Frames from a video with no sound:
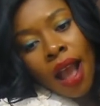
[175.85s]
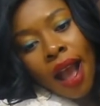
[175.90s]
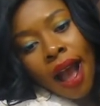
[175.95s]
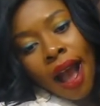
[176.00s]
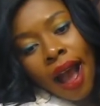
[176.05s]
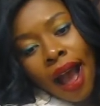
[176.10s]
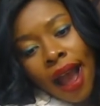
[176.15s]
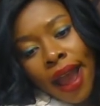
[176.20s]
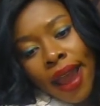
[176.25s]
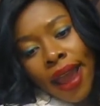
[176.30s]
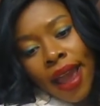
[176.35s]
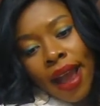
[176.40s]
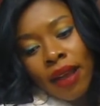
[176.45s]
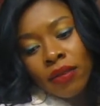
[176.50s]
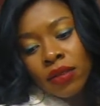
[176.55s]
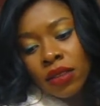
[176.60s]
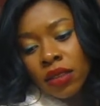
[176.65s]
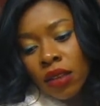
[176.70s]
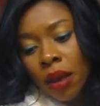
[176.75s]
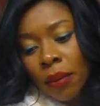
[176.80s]
I
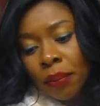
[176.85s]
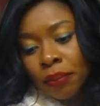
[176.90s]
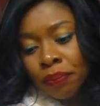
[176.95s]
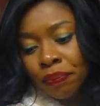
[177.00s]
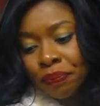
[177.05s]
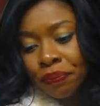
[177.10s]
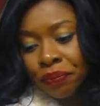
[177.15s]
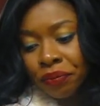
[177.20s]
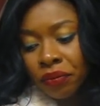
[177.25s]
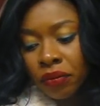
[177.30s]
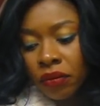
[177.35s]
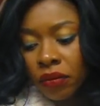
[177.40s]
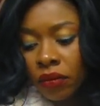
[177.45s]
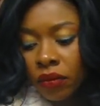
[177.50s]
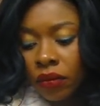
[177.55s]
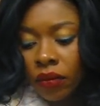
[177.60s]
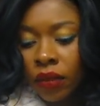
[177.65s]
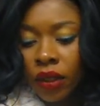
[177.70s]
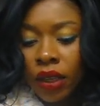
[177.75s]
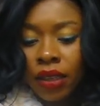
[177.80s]
have some
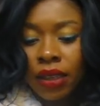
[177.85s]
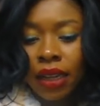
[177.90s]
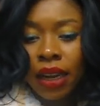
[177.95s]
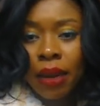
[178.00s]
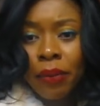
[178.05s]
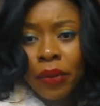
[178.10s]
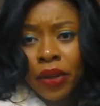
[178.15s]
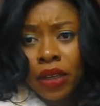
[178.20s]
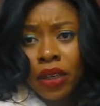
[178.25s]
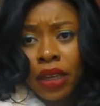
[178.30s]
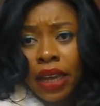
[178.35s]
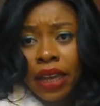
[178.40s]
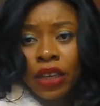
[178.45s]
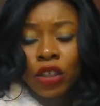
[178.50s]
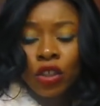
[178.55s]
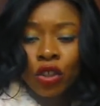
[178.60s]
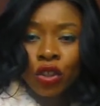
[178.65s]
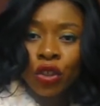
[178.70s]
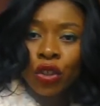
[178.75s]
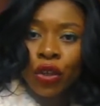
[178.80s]
that I'm gonna
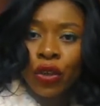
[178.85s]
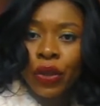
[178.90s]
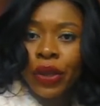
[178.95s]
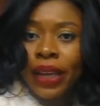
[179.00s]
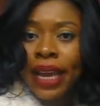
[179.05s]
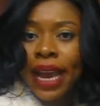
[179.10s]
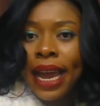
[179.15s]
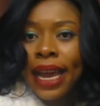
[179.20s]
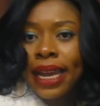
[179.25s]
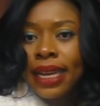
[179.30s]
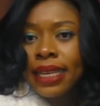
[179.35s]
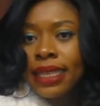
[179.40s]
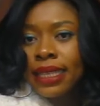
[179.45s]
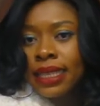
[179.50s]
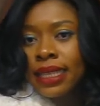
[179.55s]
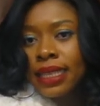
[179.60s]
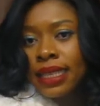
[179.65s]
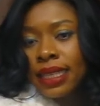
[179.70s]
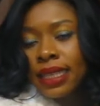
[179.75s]
like show you guys.